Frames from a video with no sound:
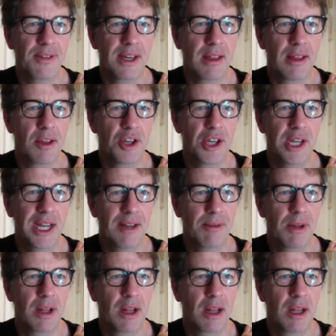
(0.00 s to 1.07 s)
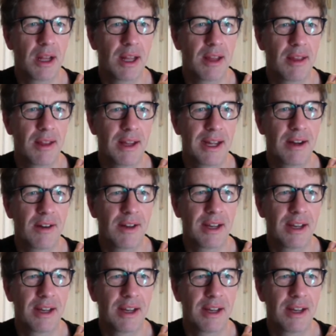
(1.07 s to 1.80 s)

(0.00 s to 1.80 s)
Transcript: is shared with this now